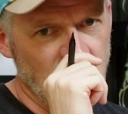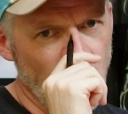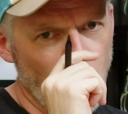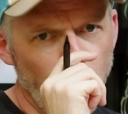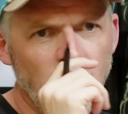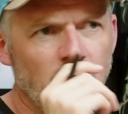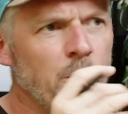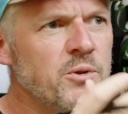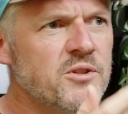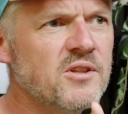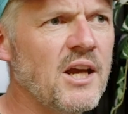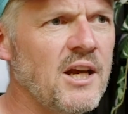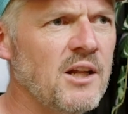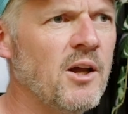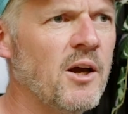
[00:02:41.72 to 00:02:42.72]
Well, I would
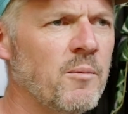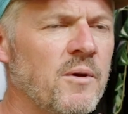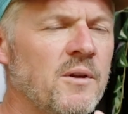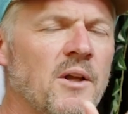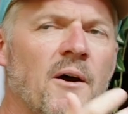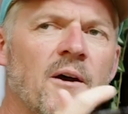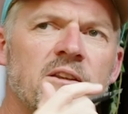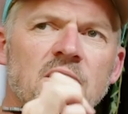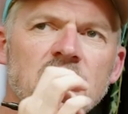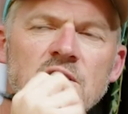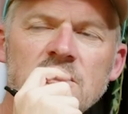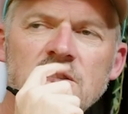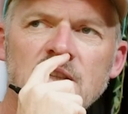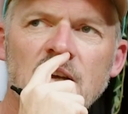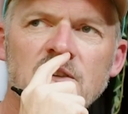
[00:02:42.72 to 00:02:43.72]
say, like as I
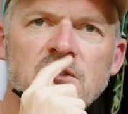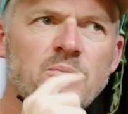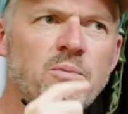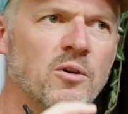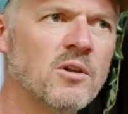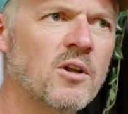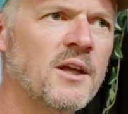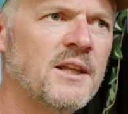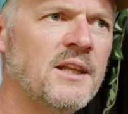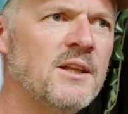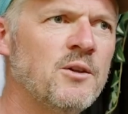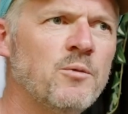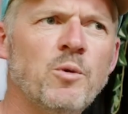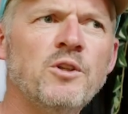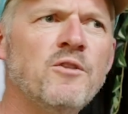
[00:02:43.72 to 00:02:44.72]
just touched upon, like
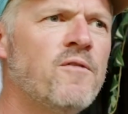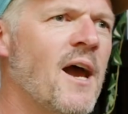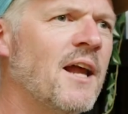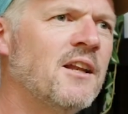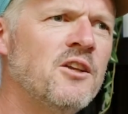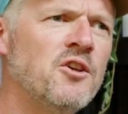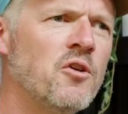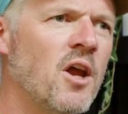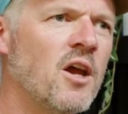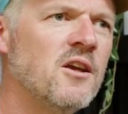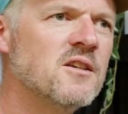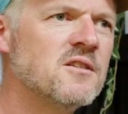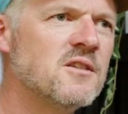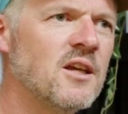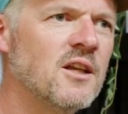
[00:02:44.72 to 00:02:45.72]
when you've handed your
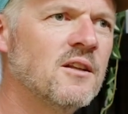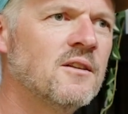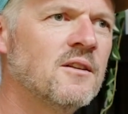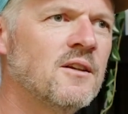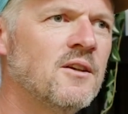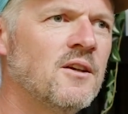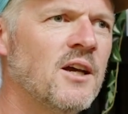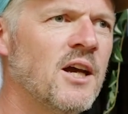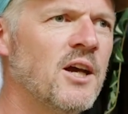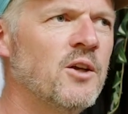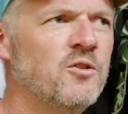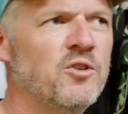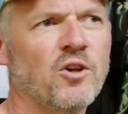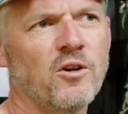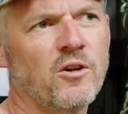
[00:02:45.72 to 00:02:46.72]
notice in at a
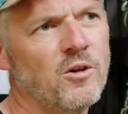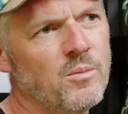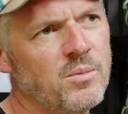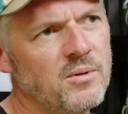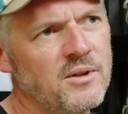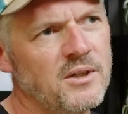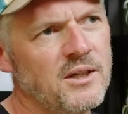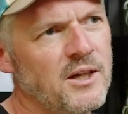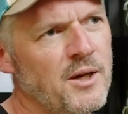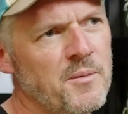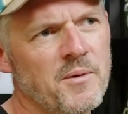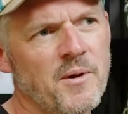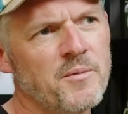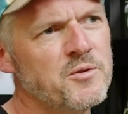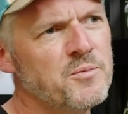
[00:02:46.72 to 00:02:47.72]
job. I
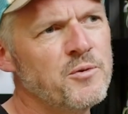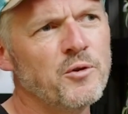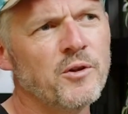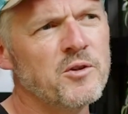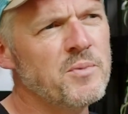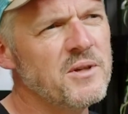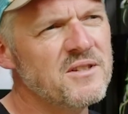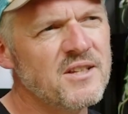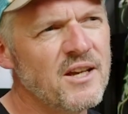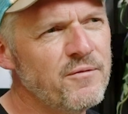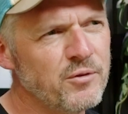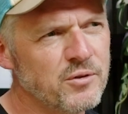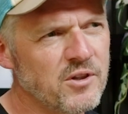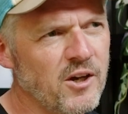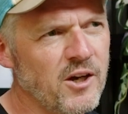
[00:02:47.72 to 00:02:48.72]
mean, I'm sure there's been
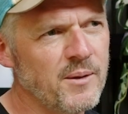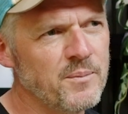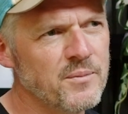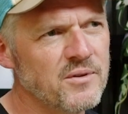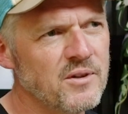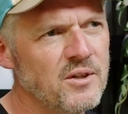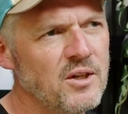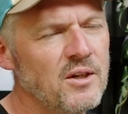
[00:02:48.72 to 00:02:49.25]
several times.